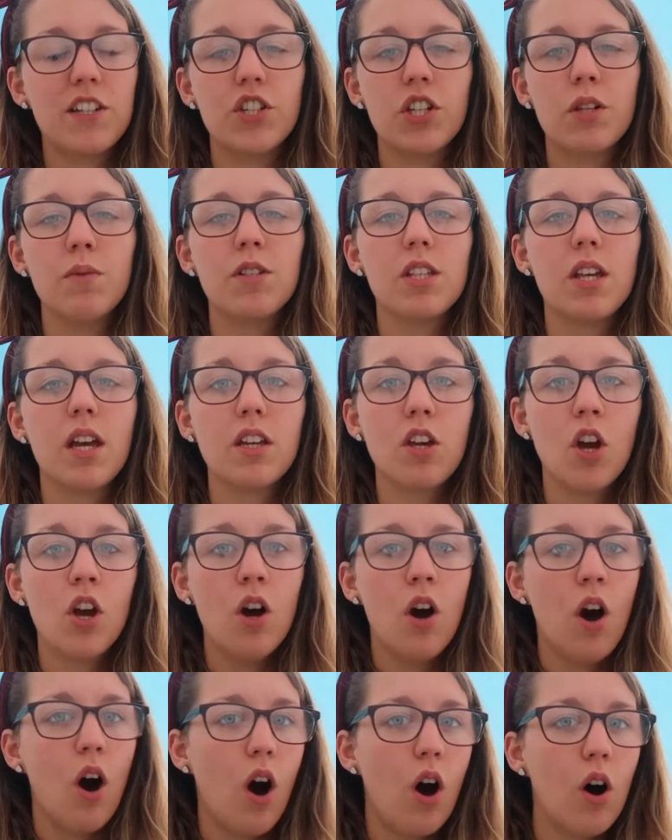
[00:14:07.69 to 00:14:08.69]
And she was like,
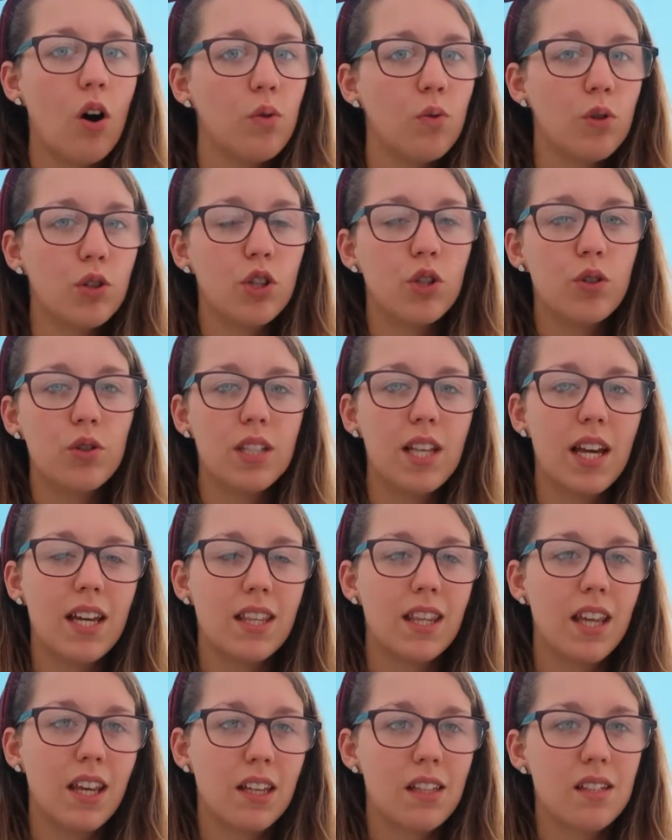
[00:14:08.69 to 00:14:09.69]
oh, well, you
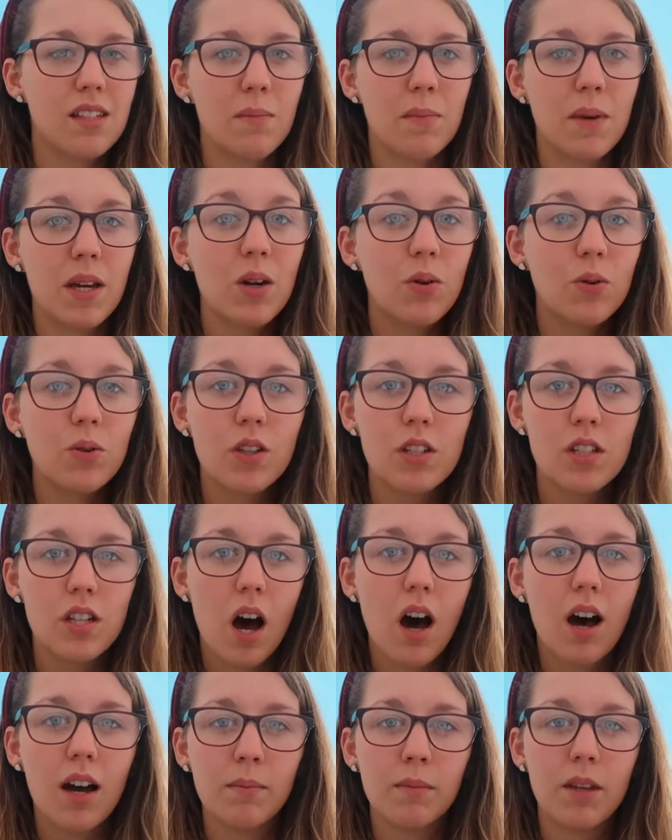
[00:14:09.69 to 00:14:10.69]
say things to me all the
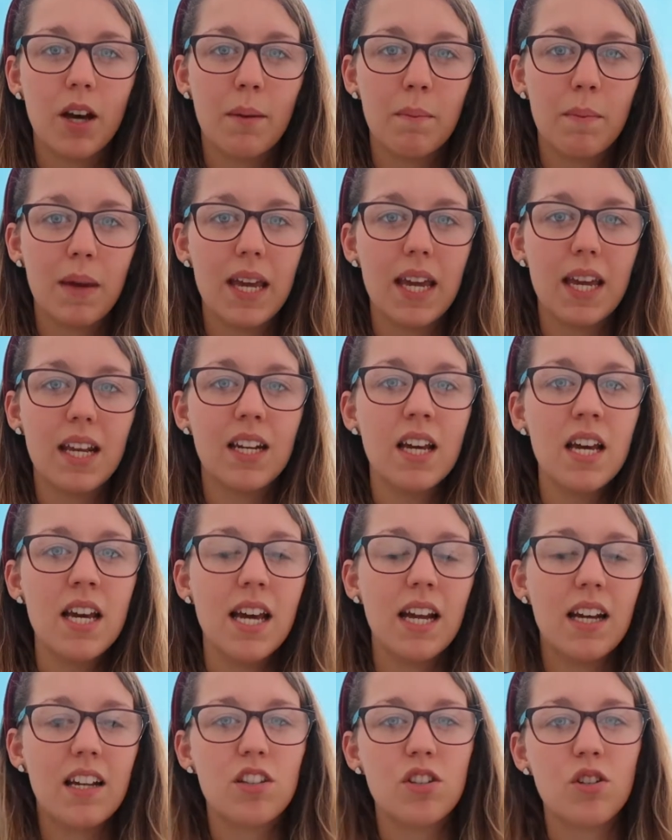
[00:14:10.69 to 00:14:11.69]
time that are mean
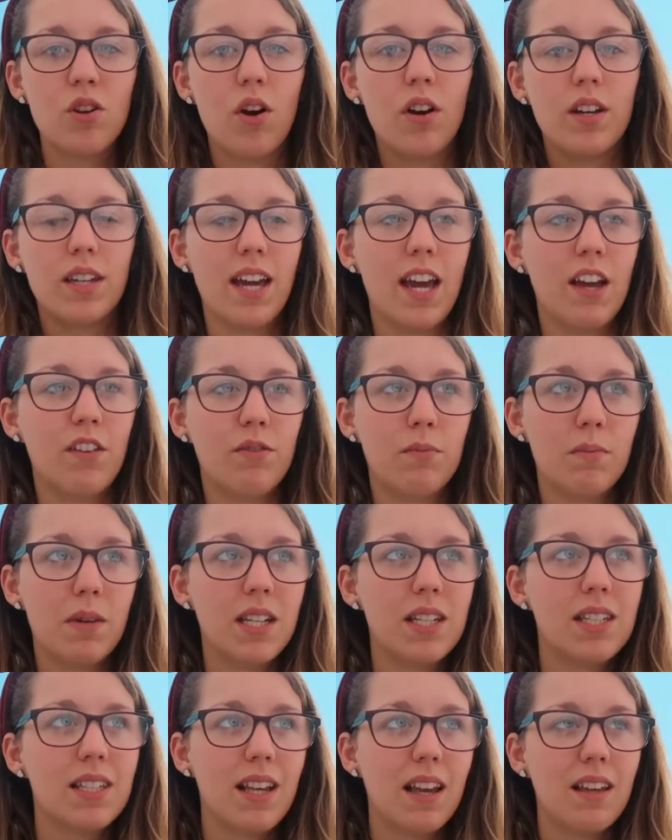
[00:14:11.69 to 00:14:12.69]
and it's not okay for
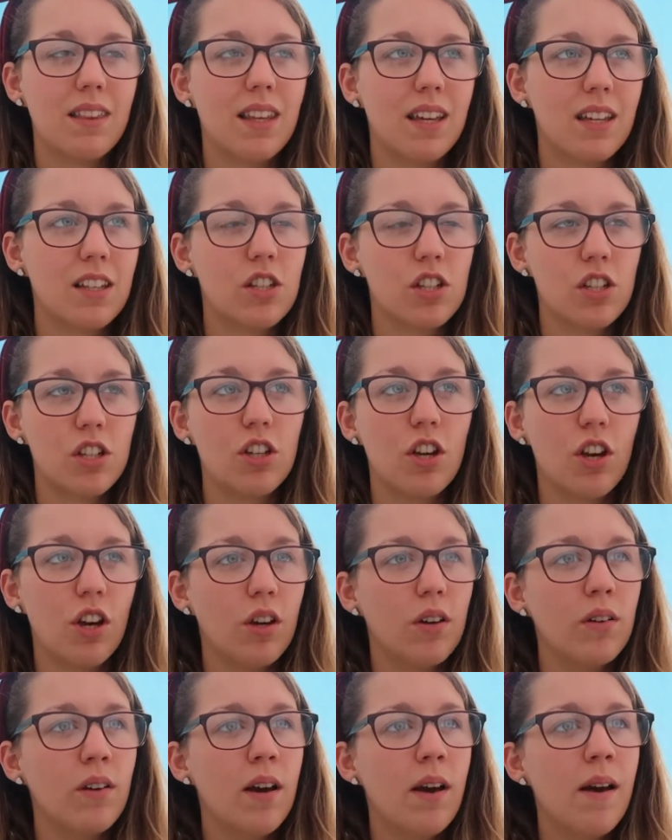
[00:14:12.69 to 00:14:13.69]
me to say things to
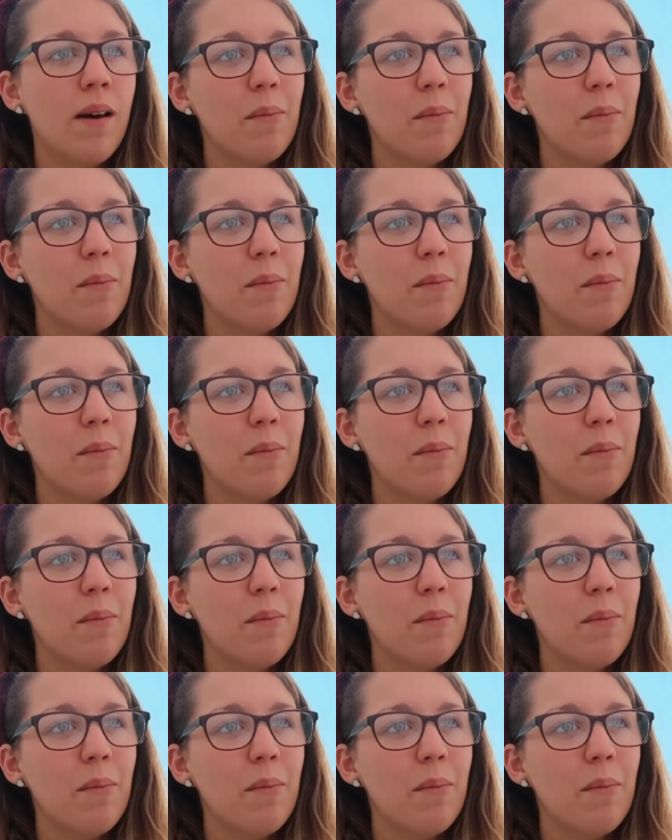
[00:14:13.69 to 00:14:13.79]
you.